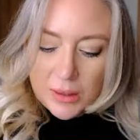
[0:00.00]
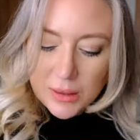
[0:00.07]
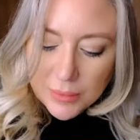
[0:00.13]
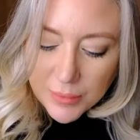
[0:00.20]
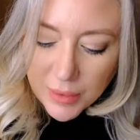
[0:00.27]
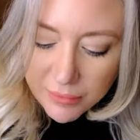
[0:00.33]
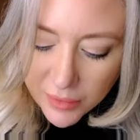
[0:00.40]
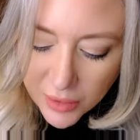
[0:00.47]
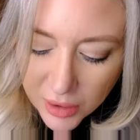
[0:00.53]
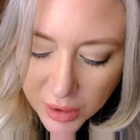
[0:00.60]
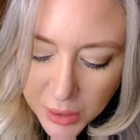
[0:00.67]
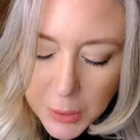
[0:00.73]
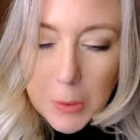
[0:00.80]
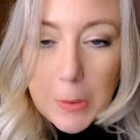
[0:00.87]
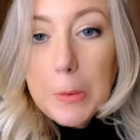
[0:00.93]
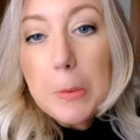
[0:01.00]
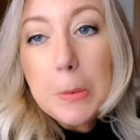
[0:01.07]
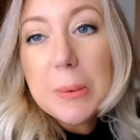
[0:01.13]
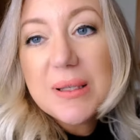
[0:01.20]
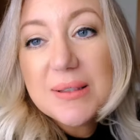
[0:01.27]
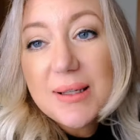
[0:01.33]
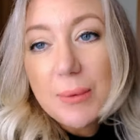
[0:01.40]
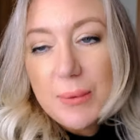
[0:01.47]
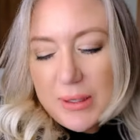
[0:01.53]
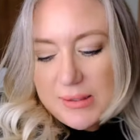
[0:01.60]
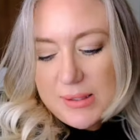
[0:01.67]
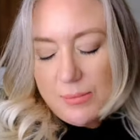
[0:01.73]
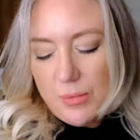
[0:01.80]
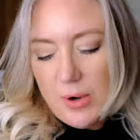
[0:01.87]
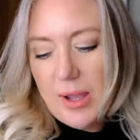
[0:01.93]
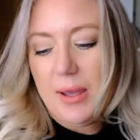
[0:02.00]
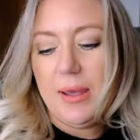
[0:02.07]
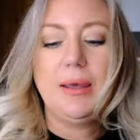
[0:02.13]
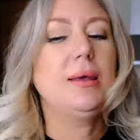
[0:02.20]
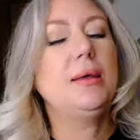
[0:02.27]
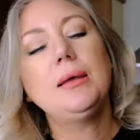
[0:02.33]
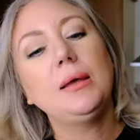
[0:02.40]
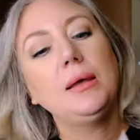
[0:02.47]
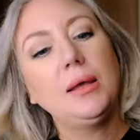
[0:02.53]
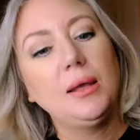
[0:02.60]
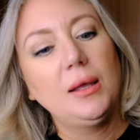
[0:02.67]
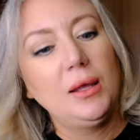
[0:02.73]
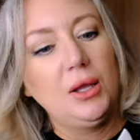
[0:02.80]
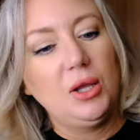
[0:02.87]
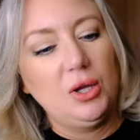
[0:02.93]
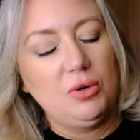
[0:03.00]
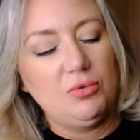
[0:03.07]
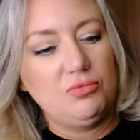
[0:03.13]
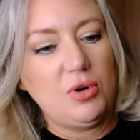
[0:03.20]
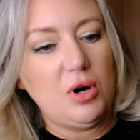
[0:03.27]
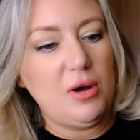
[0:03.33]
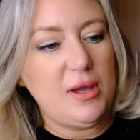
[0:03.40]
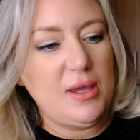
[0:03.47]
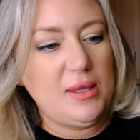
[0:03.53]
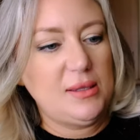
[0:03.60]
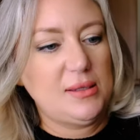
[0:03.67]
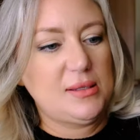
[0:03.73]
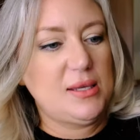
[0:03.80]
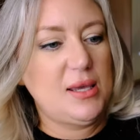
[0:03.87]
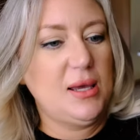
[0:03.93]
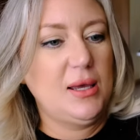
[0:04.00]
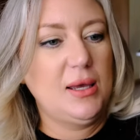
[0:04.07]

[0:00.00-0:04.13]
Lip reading: Let me have a look. It's down there somewhere. Right.